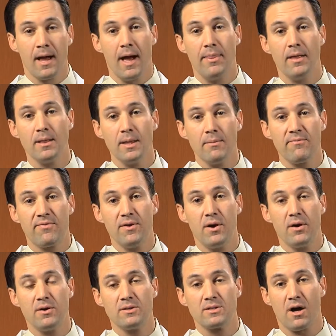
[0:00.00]
And the lymph
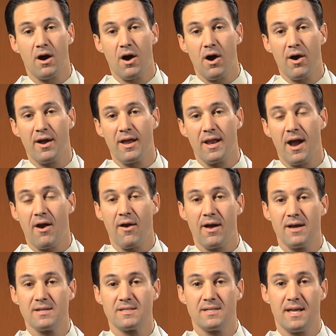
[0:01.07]
nodes are in
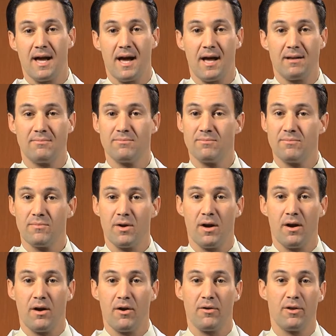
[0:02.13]
areas that
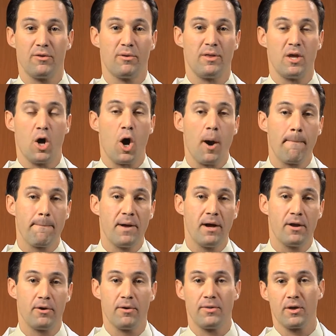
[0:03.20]
are either in the
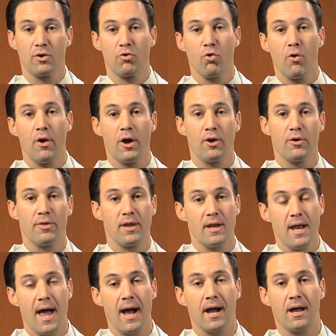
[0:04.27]
armpit or in the groin or the
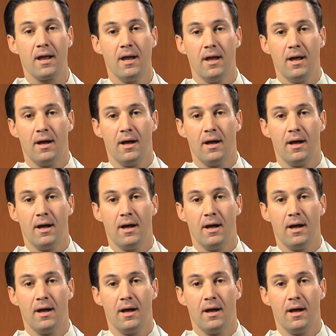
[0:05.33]
neck